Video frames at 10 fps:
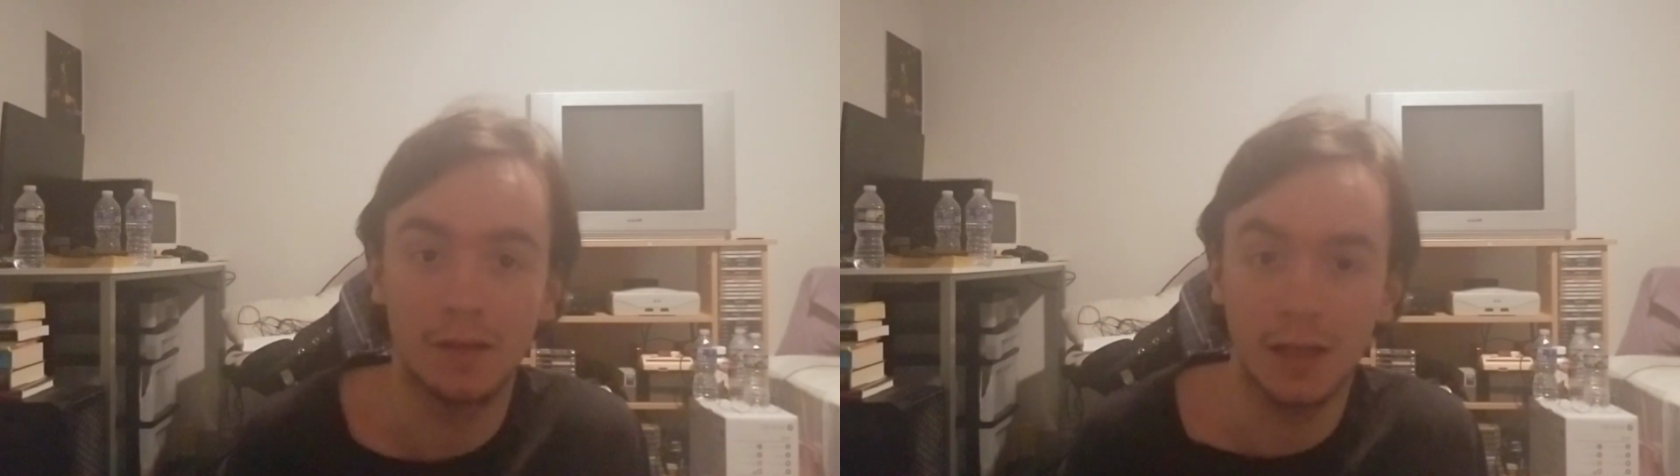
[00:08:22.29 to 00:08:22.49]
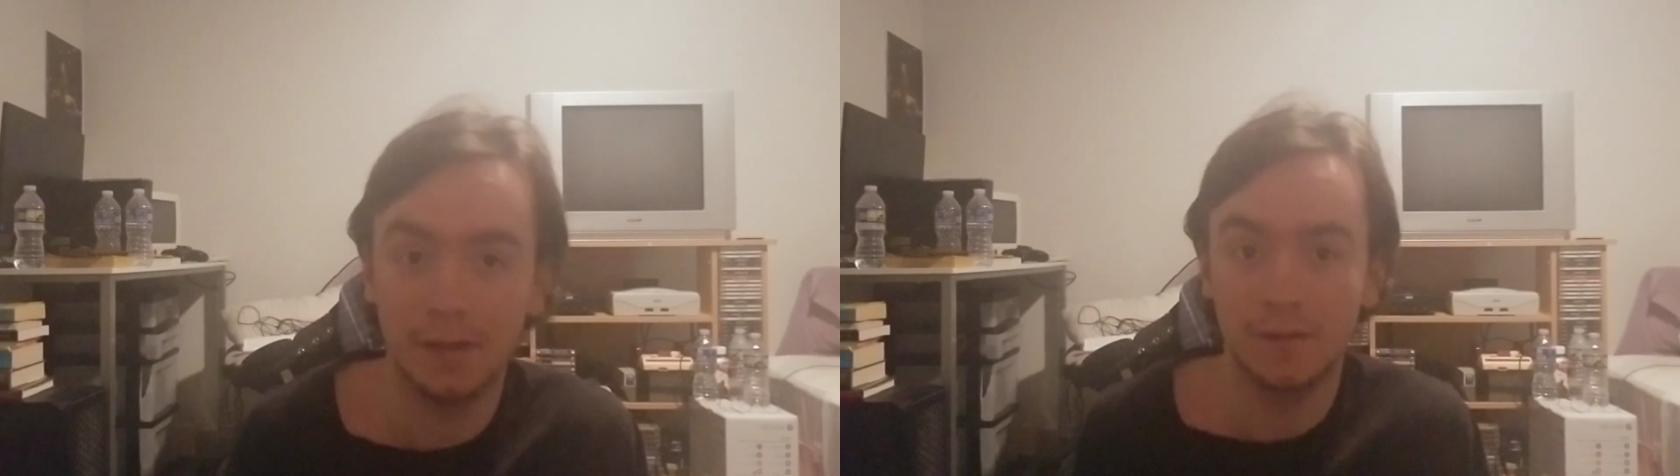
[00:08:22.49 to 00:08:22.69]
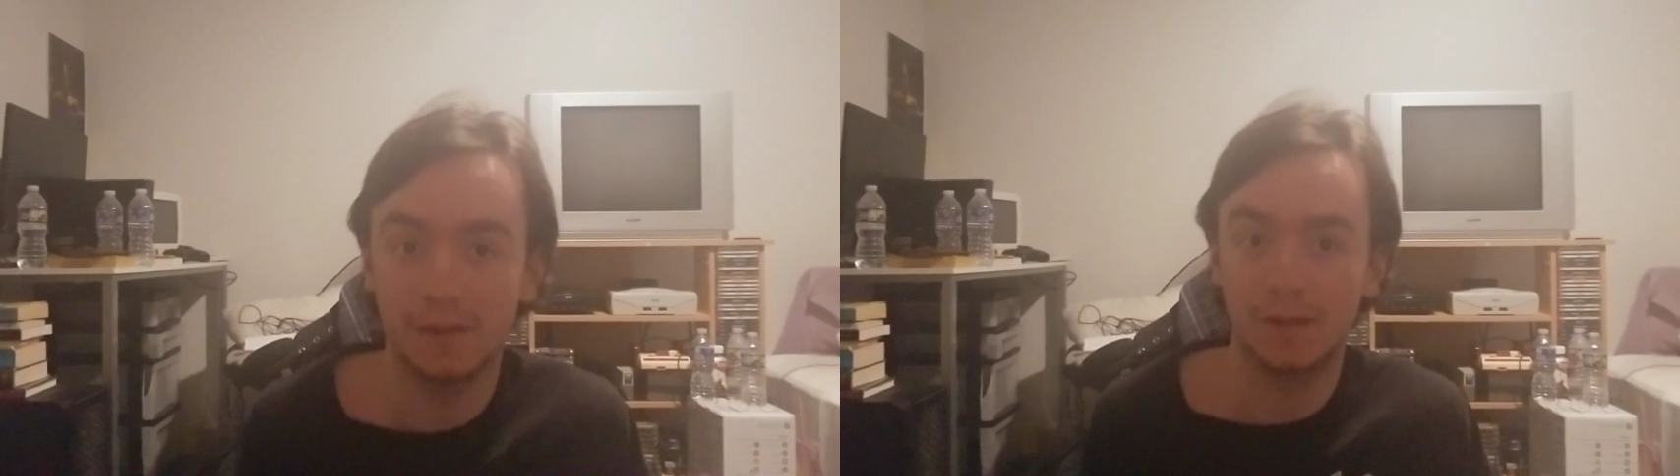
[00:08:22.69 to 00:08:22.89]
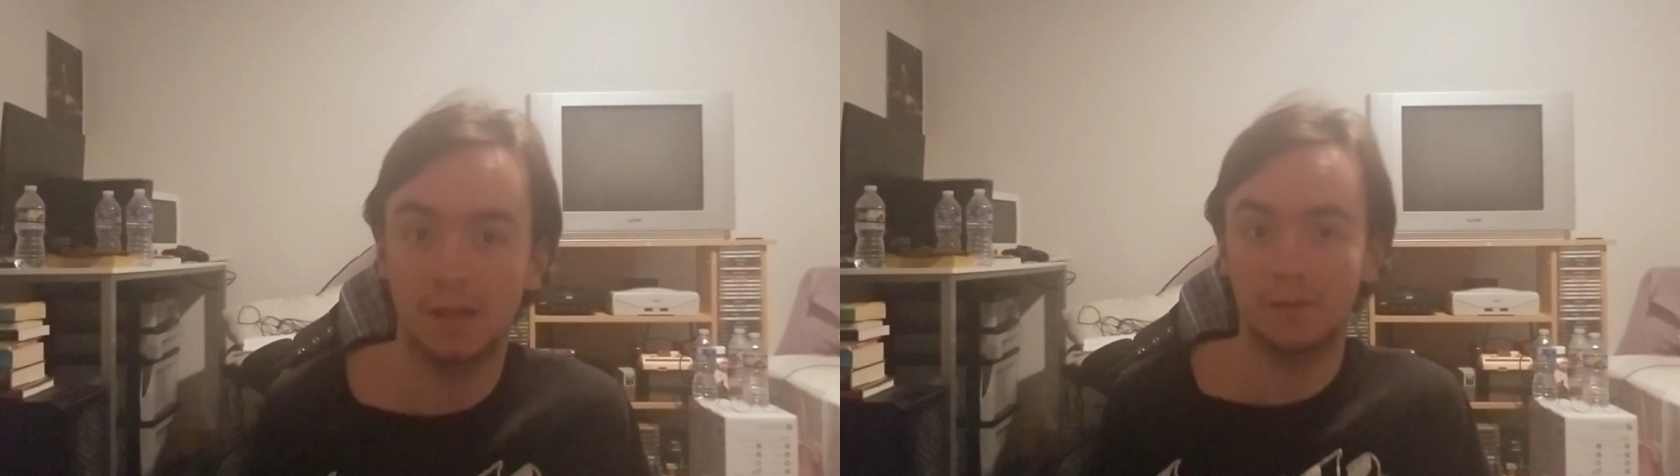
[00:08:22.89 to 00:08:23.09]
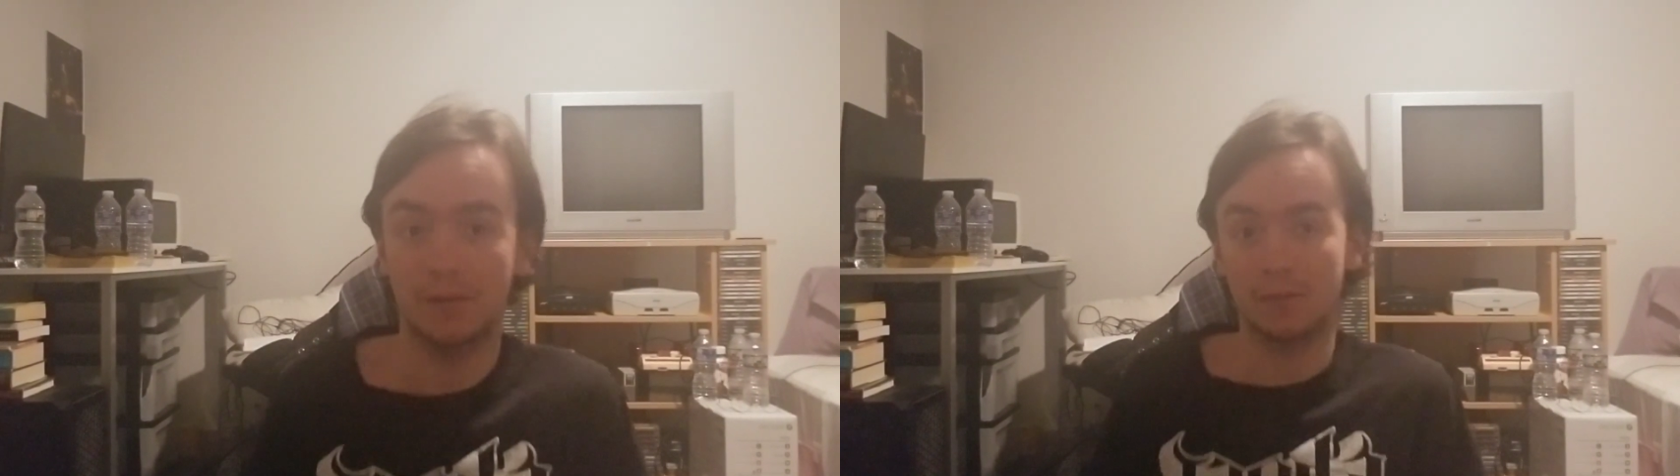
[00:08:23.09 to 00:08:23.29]
lot of this
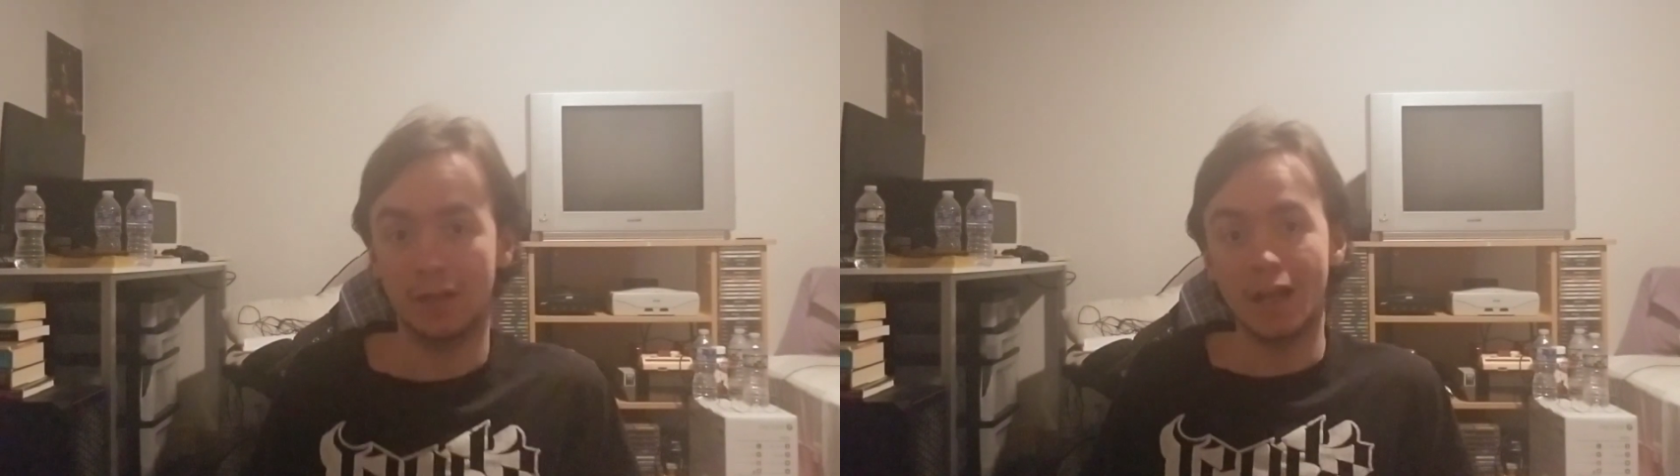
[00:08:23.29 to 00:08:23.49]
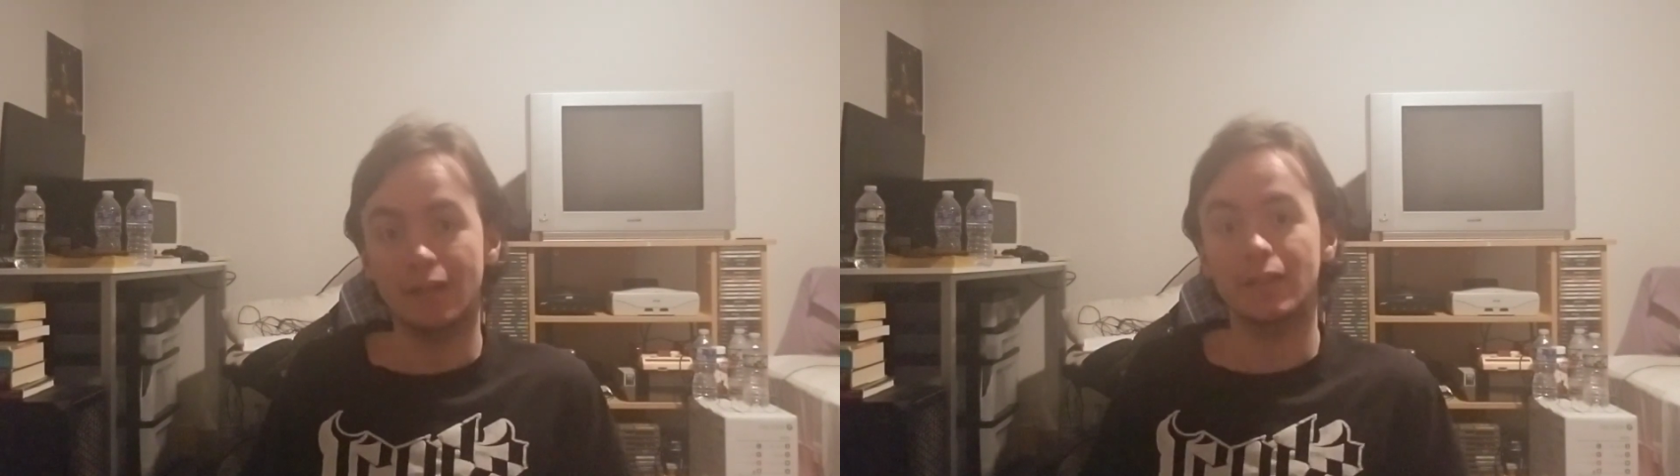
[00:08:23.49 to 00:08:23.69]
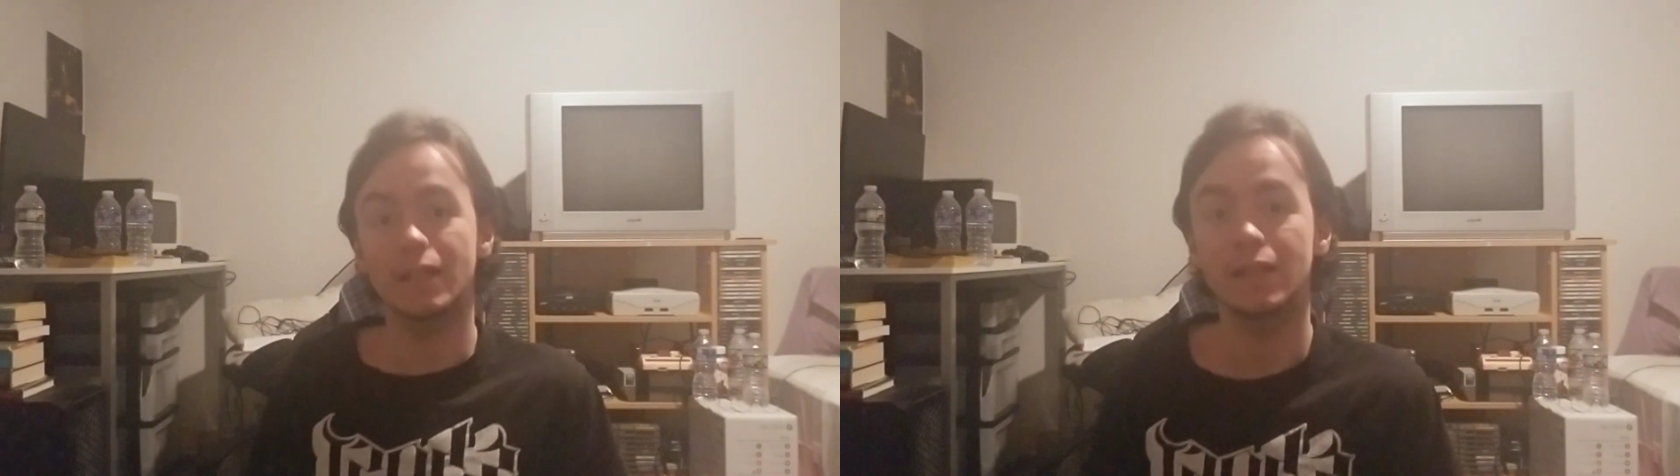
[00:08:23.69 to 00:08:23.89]
stuff. The reality